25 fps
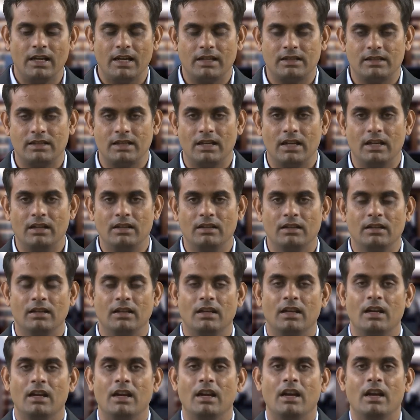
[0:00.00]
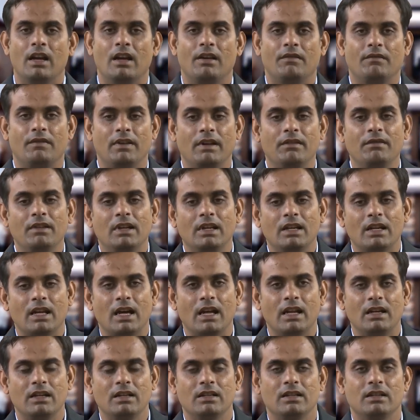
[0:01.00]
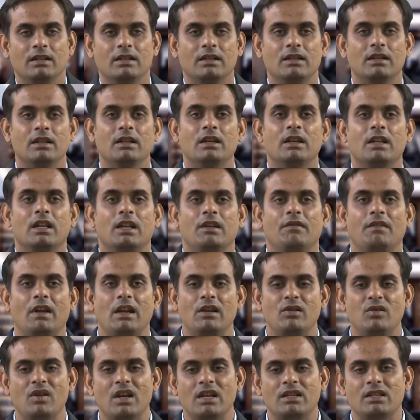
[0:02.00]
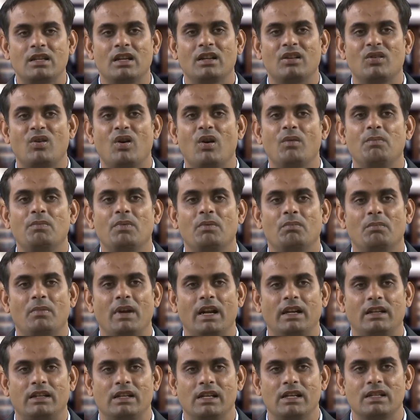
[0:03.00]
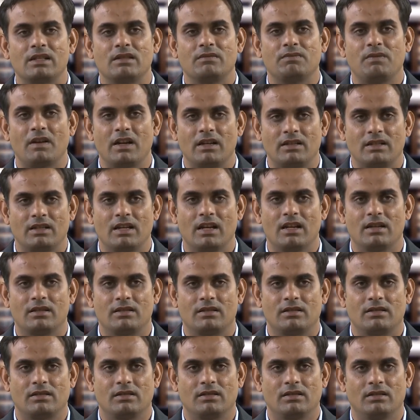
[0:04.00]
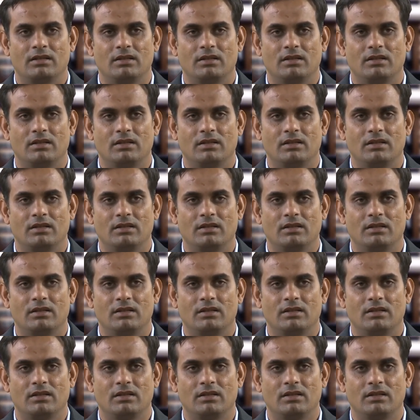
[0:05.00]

lecture, we will learn evaluation of matrix functions.